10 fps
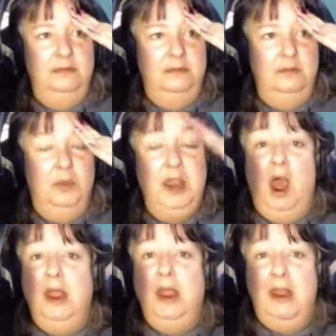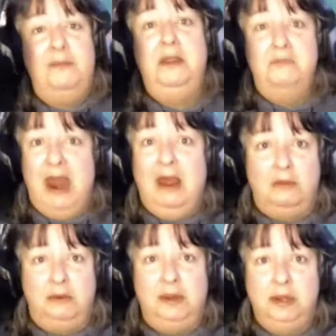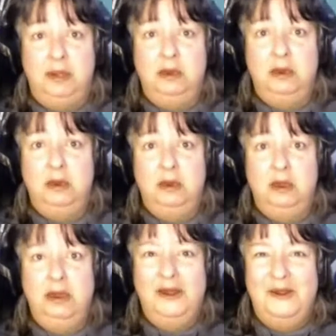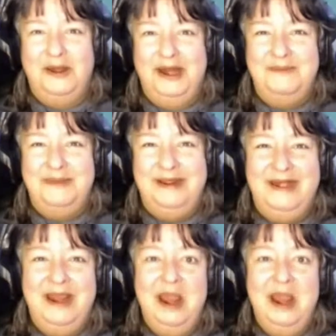we all have big mouths. You know what I mean?